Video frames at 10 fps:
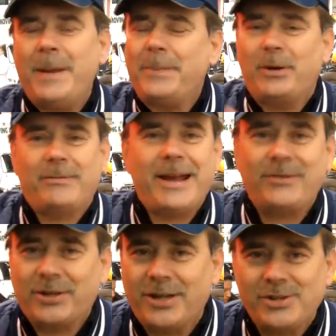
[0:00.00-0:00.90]
people
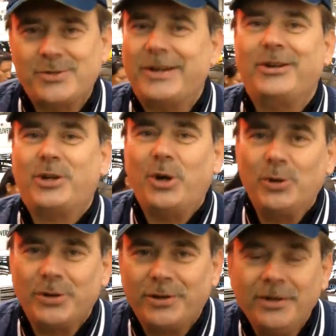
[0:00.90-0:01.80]
around the country are
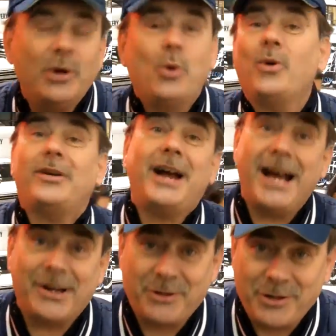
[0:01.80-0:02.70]
colder or
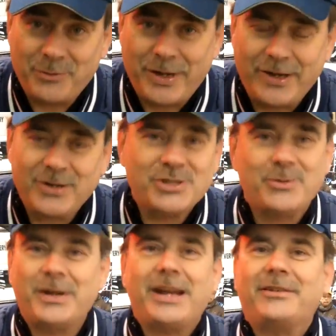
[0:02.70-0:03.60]
hotter than we are,
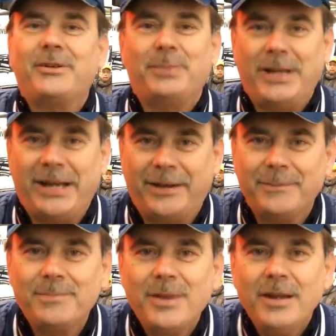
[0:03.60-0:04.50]
so we're not complaining.
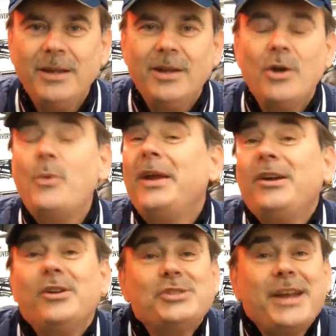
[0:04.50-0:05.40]

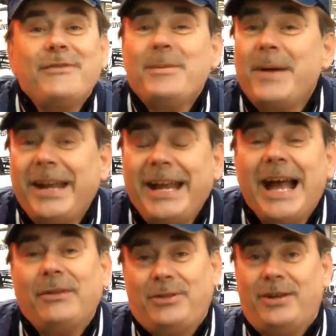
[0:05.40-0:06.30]
We urge
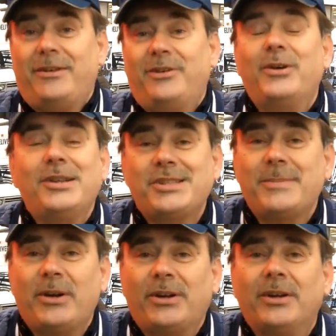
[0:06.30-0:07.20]
everybody out there
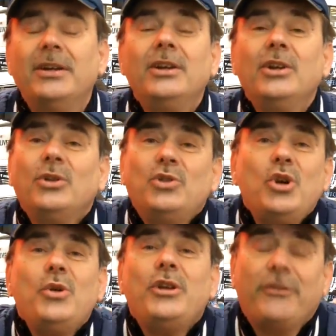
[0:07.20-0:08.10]
across America,
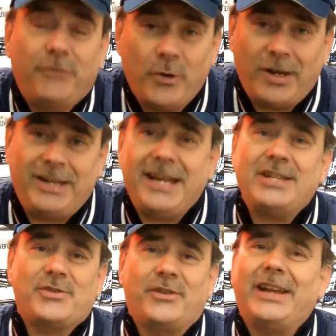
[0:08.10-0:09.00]
do your 40
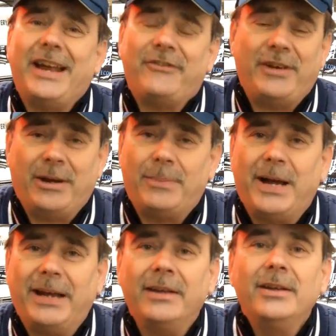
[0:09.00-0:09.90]
Days for Life
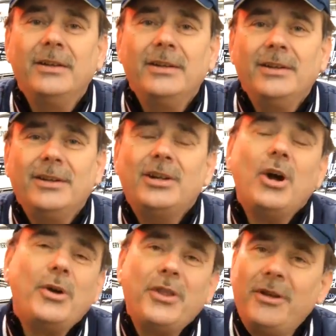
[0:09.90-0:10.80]
nearby.
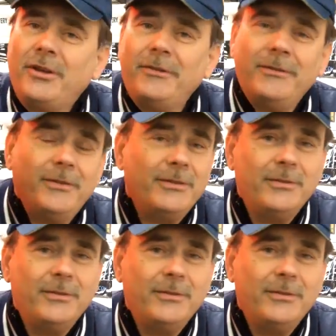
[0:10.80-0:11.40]
Go to the